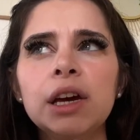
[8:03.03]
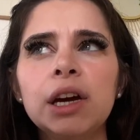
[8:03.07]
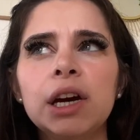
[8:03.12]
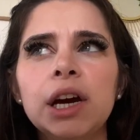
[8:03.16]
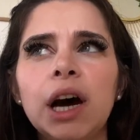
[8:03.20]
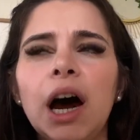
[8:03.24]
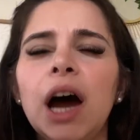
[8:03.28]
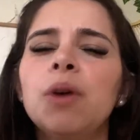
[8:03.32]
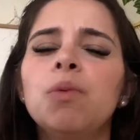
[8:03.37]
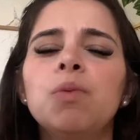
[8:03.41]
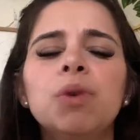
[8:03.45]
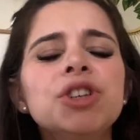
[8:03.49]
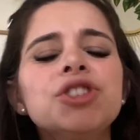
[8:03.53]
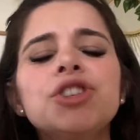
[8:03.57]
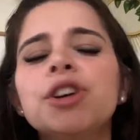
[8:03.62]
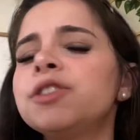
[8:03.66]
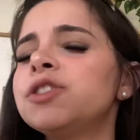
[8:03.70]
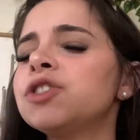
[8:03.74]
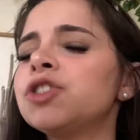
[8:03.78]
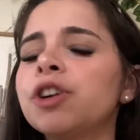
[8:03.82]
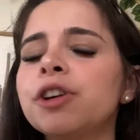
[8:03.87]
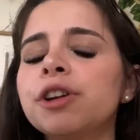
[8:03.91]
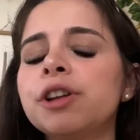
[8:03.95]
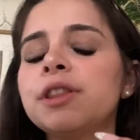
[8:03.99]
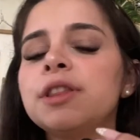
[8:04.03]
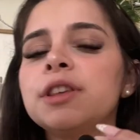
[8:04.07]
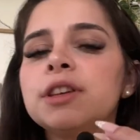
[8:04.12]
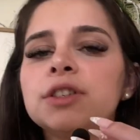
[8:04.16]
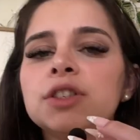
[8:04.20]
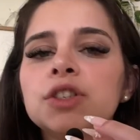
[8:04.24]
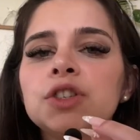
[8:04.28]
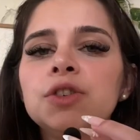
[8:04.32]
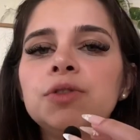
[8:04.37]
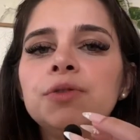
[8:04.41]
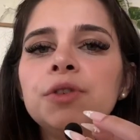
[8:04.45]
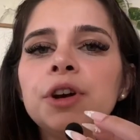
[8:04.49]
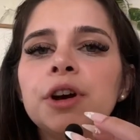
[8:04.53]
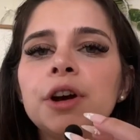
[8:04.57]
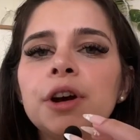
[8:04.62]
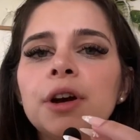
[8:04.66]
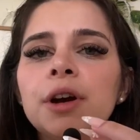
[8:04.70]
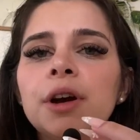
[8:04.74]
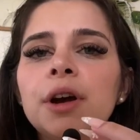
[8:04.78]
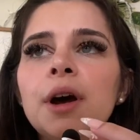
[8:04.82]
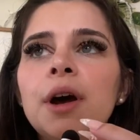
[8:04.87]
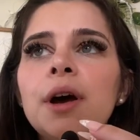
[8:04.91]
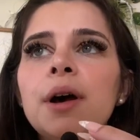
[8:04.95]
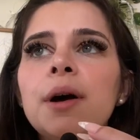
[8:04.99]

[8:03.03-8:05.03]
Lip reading: I wish I started this sooner.